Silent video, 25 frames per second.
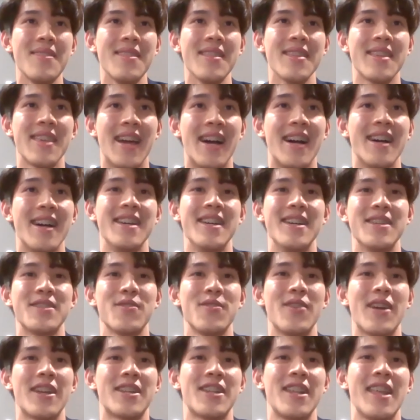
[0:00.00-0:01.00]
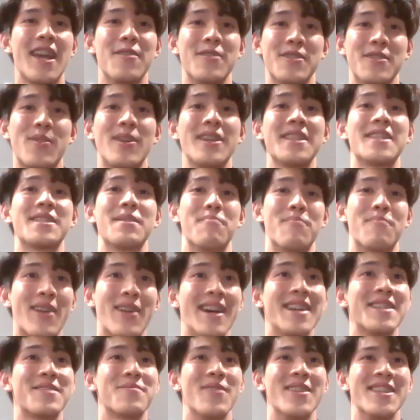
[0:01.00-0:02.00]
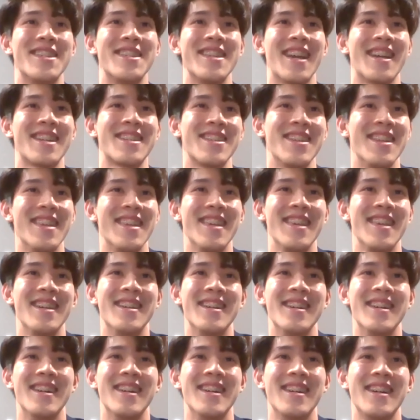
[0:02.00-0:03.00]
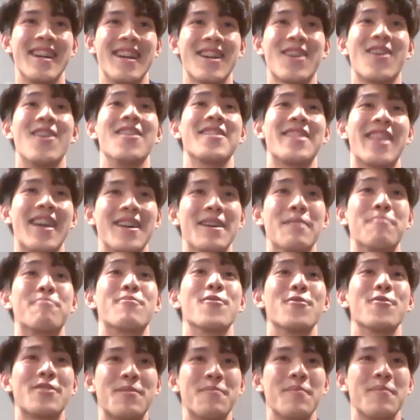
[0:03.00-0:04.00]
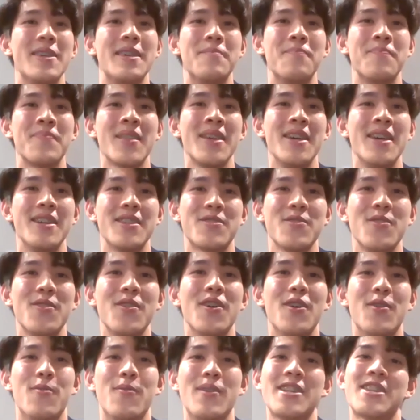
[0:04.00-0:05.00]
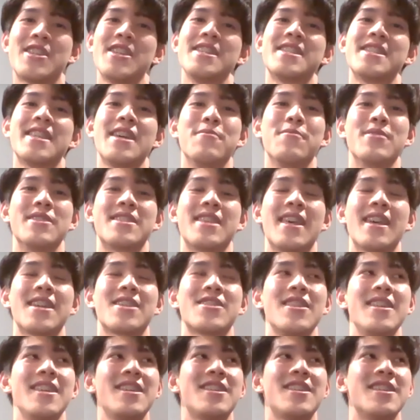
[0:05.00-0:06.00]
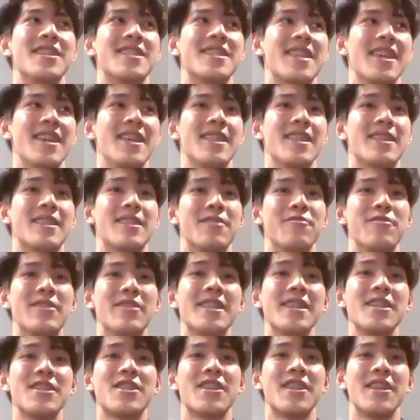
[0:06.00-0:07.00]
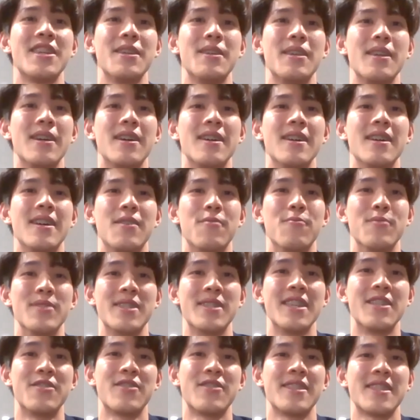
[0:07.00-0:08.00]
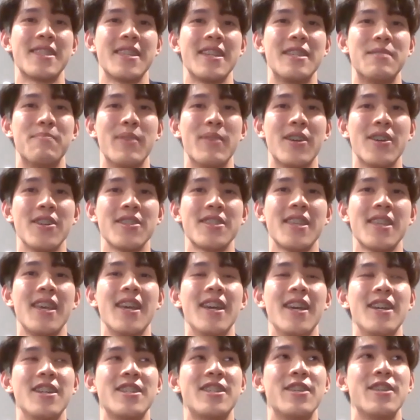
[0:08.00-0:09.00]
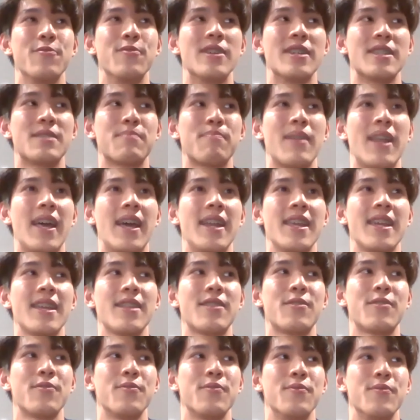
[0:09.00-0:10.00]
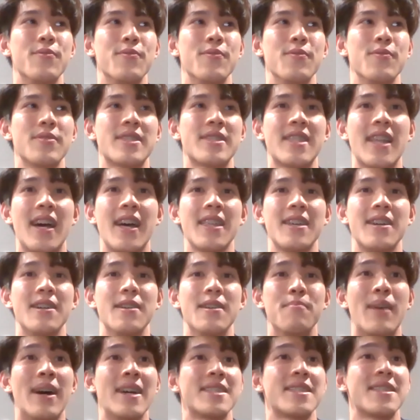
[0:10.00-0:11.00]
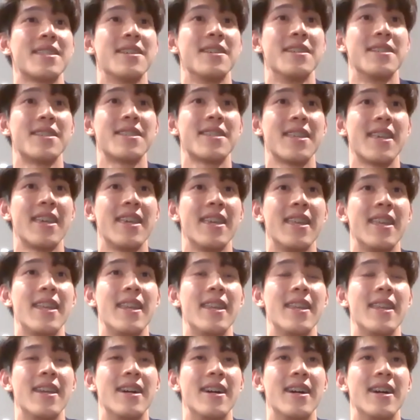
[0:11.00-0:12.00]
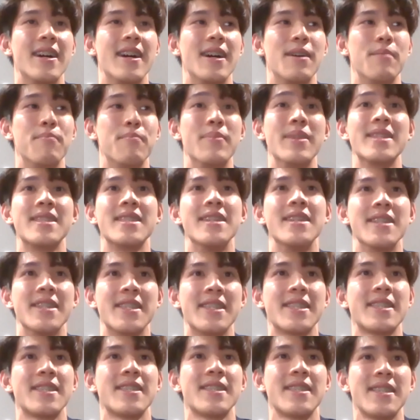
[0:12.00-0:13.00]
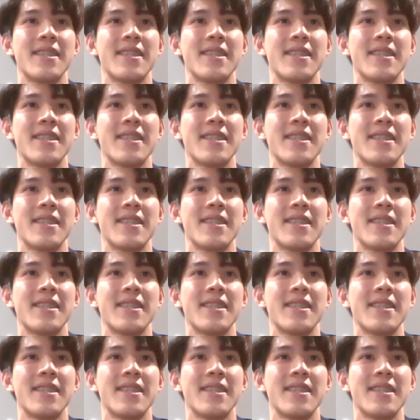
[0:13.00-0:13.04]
Yeah. So actually, I was quite surprised when she actually approached me. So yeah. What she said was actually she said the reason she was interested is because she was planning to start her master's in business.